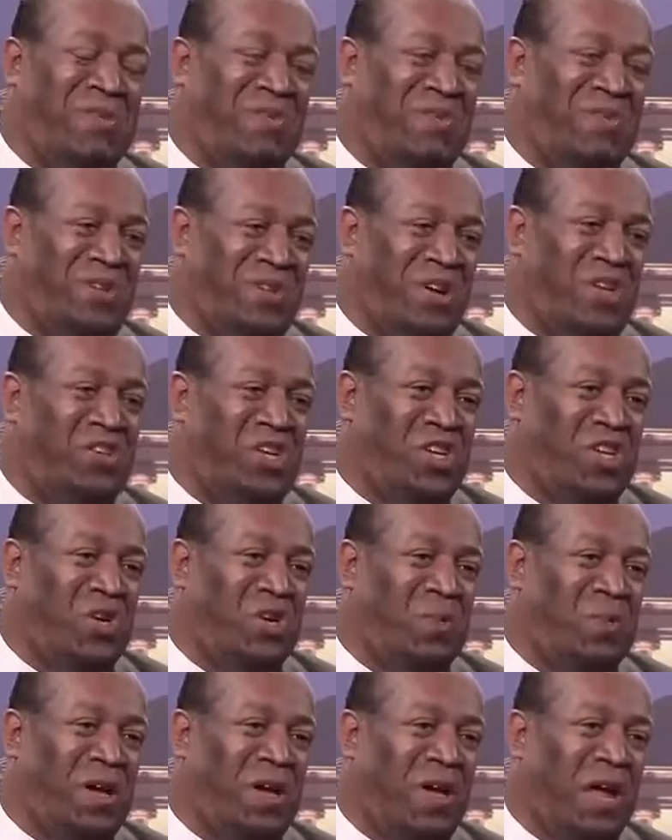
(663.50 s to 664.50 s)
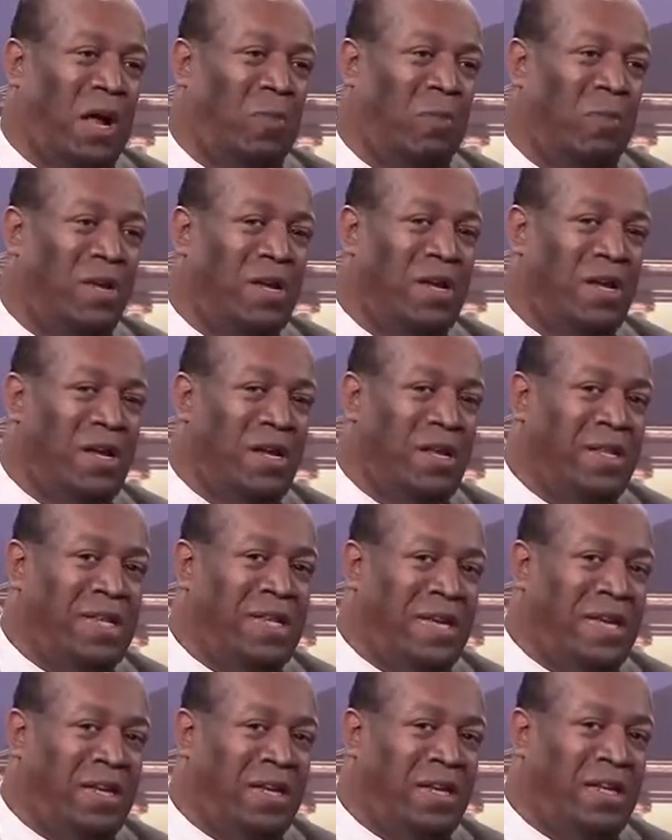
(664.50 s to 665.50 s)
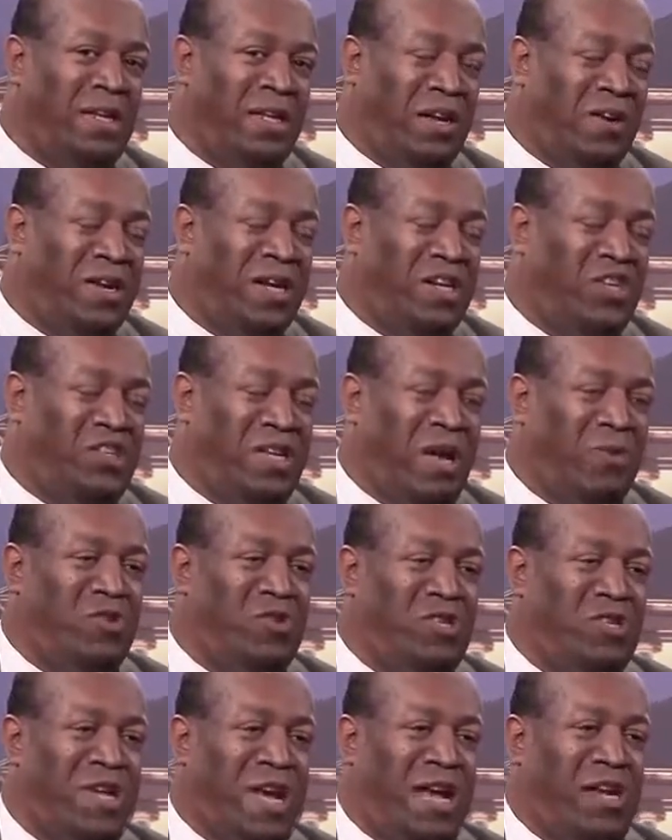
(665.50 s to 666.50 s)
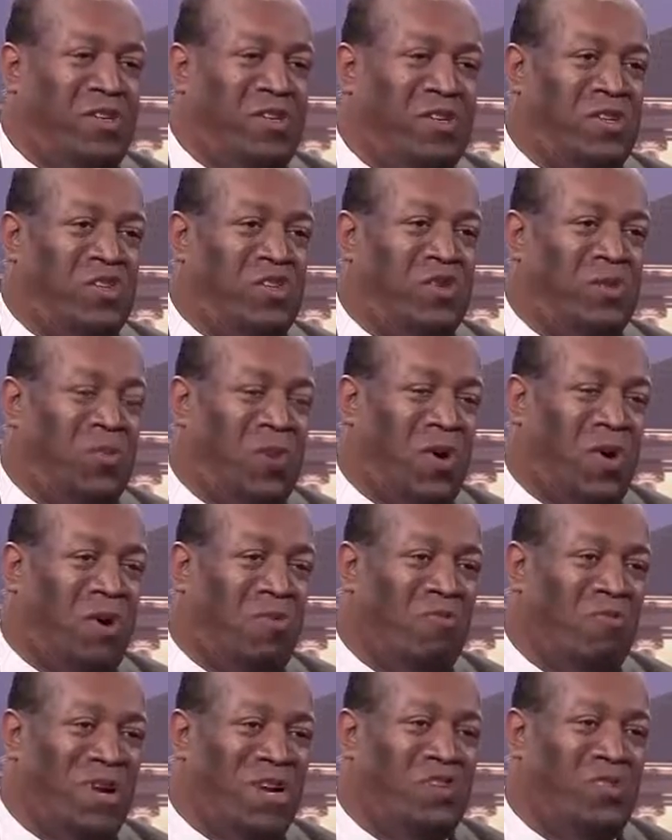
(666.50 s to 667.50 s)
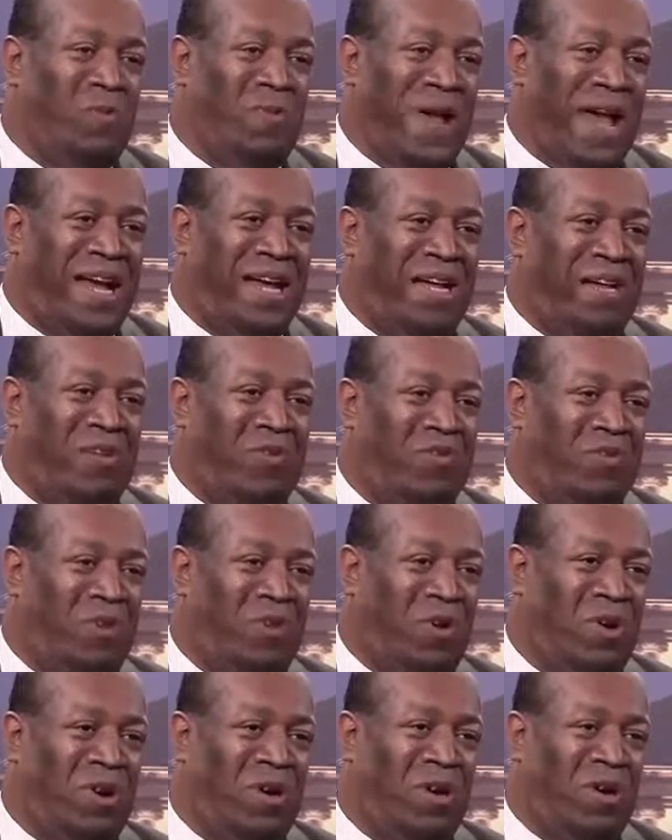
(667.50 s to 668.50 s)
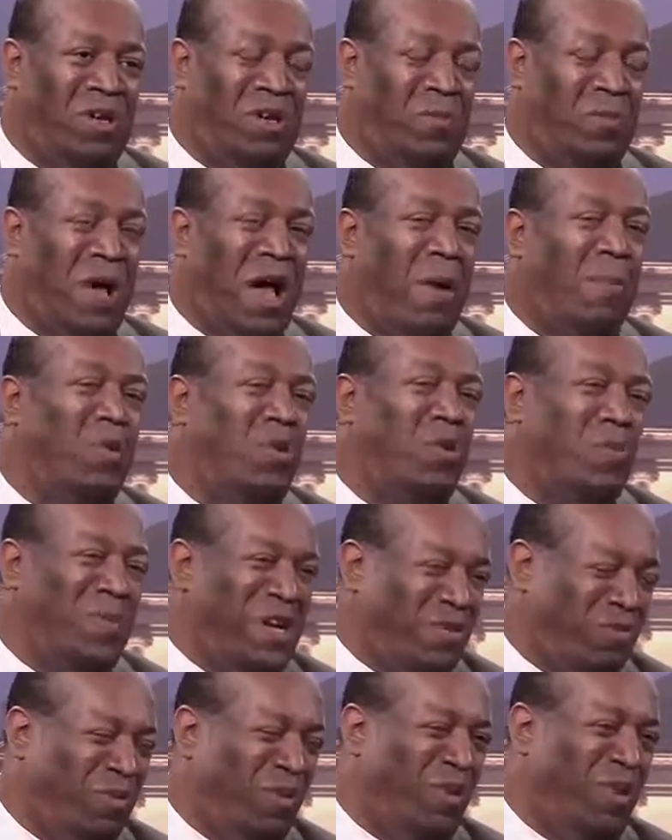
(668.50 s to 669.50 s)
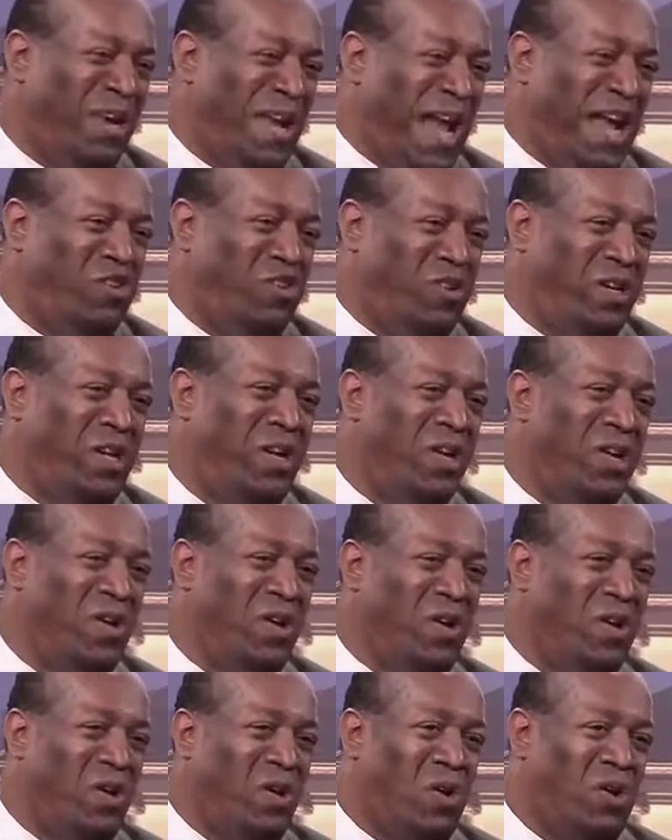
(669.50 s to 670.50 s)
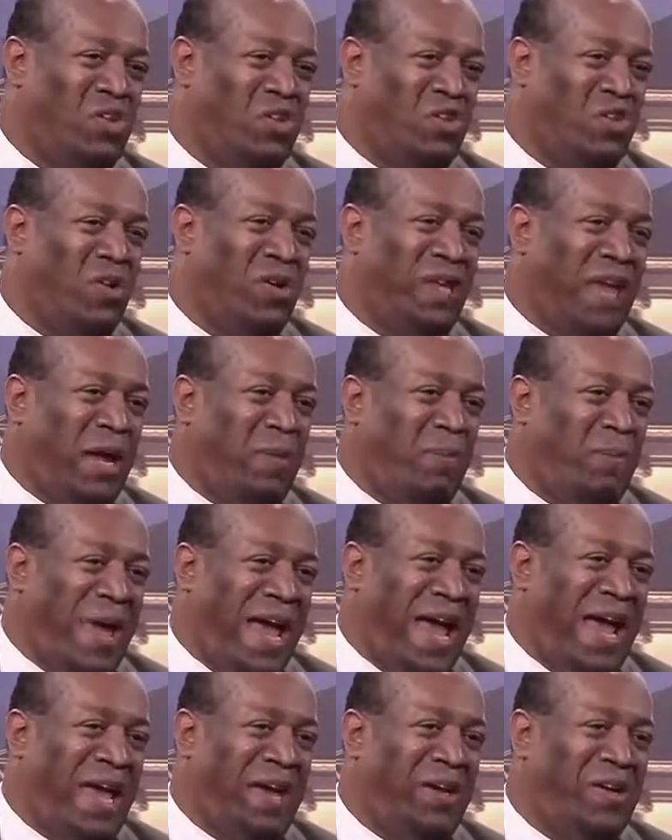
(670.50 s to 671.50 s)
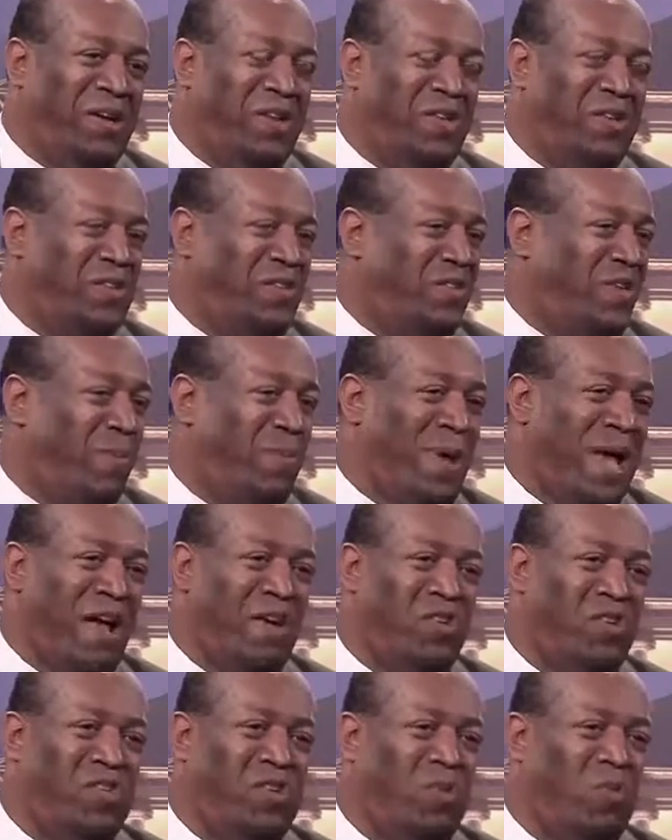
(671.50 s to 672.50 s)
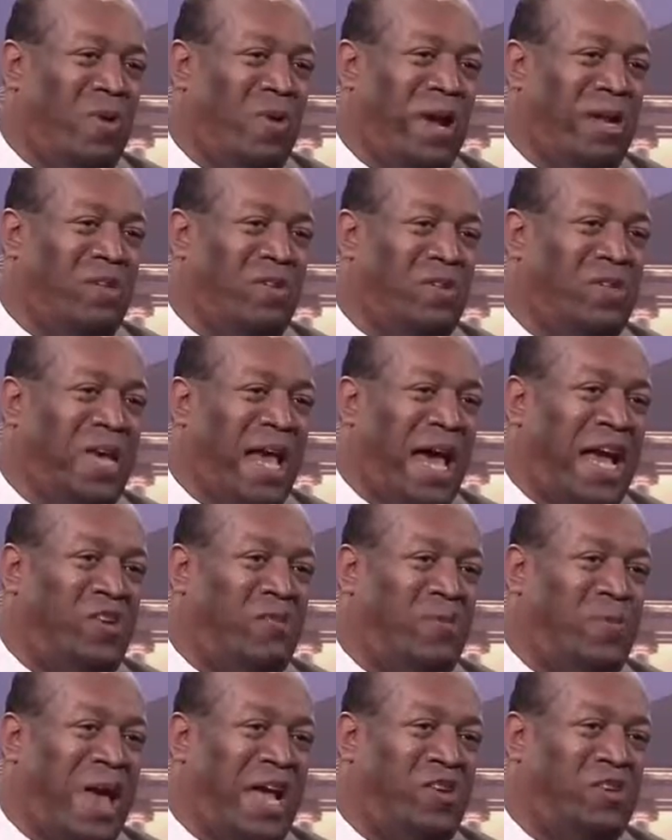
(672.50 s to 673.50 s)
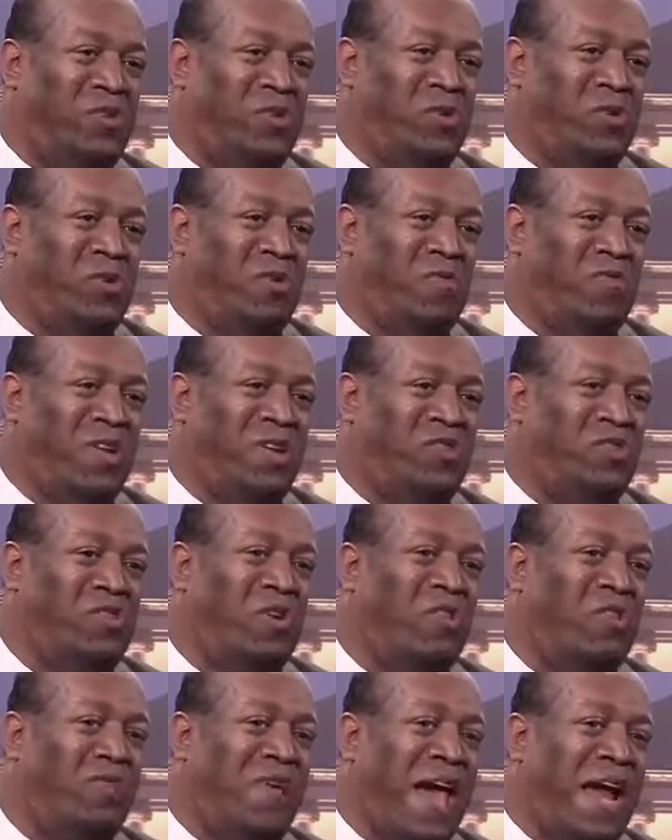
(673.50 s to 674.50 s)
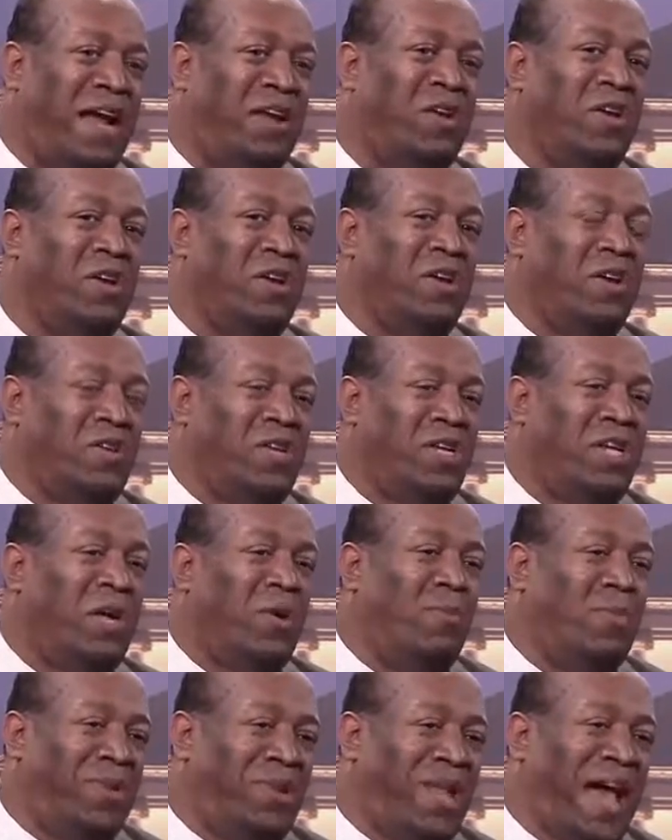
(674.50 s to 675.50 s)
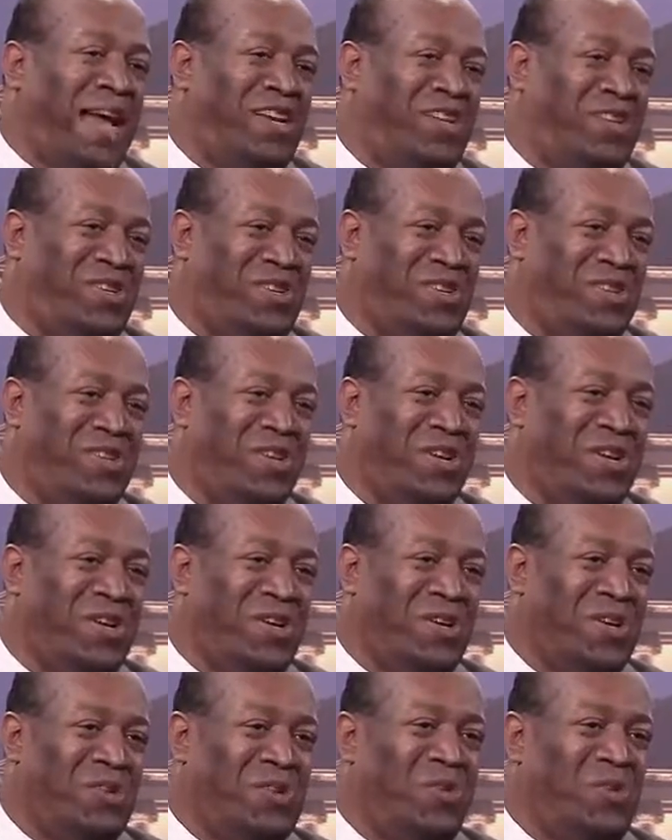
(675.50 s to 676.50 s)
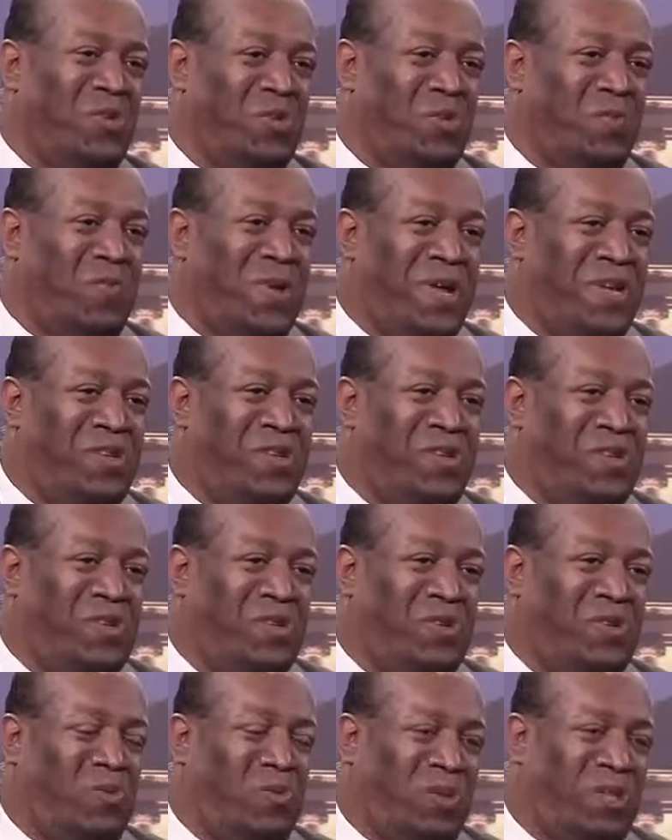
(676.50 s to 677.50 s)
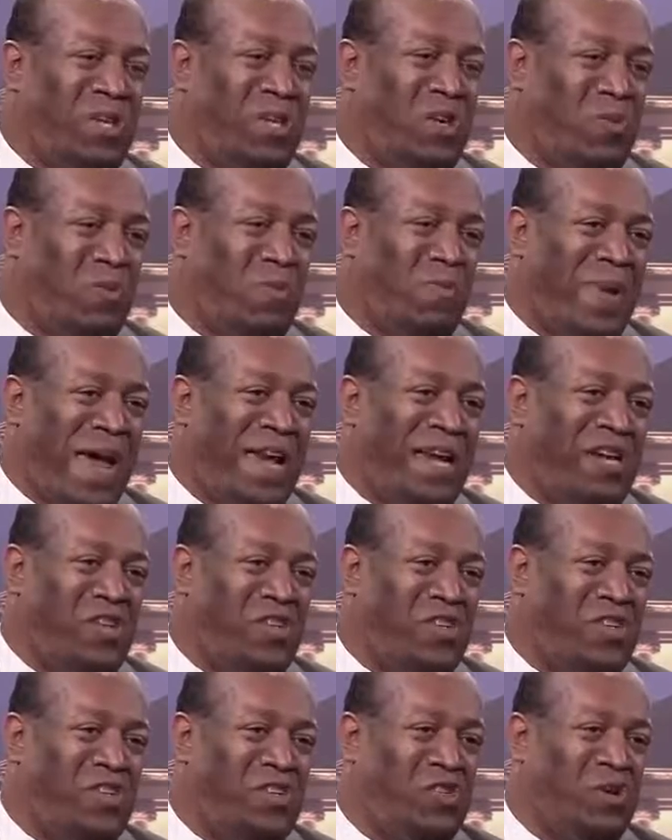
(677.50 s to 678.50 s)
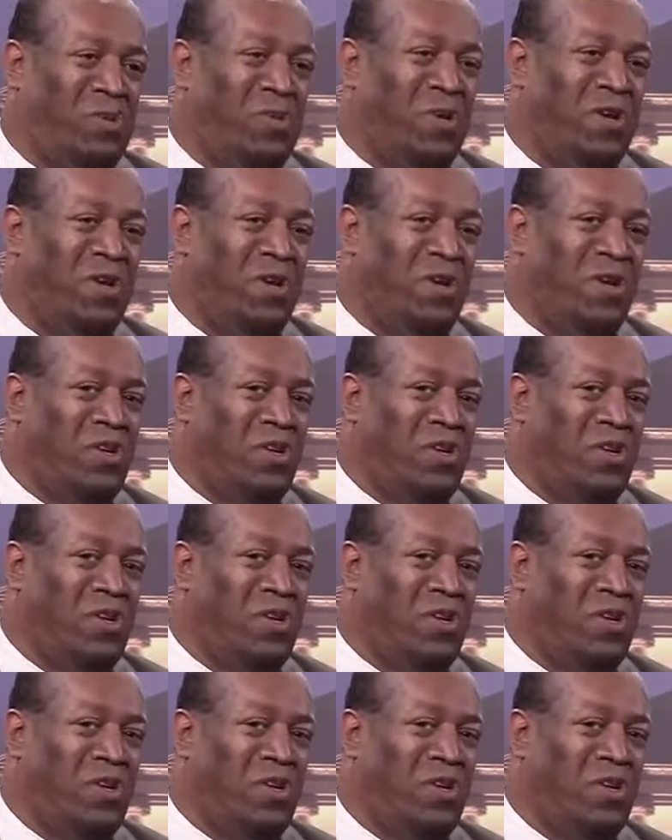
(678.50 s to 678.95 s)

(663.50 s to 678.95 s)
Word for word: to even touch Cuba. Um, the, the, glaring exception to that is a small regional bank in Florida, the Pompano Beach, Florida, actually, called Stonegate Bank. Somehow, some way, those guys managed to convince OFAC to give them a license to do business with the Cuban banking system.